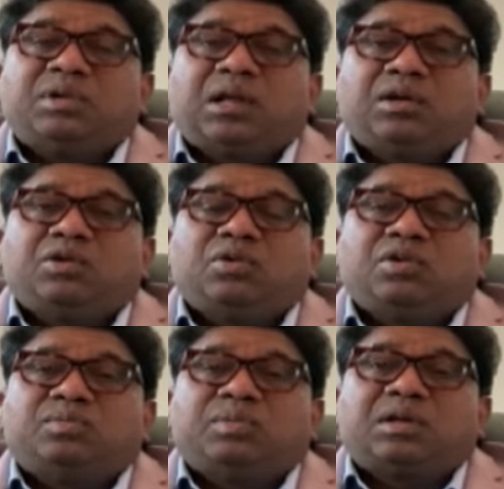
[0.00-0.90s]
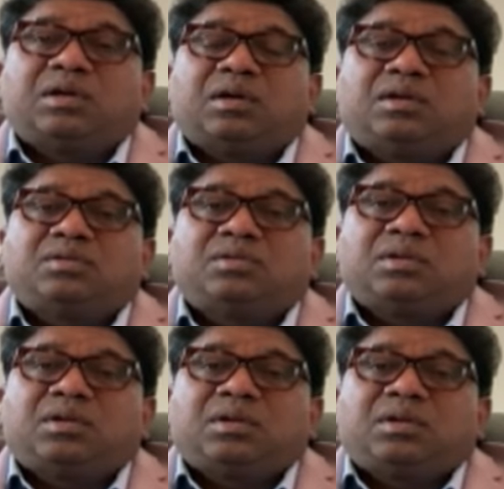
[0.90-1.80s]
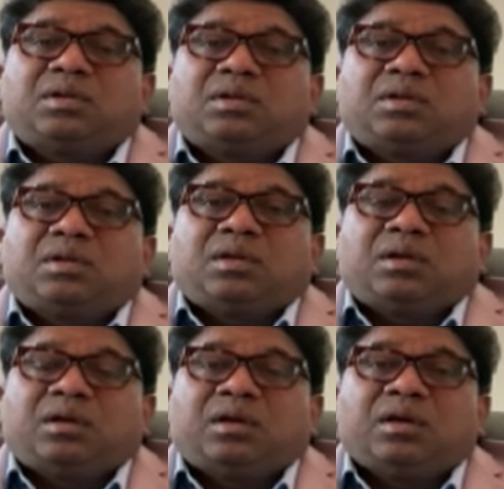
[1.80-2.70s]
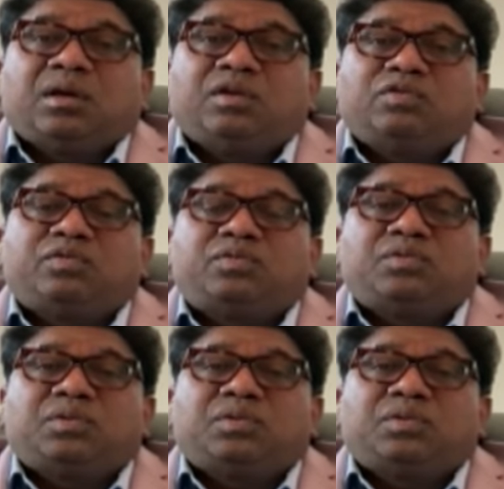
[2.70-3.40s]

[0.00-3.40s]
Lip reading: I'm telling you is because if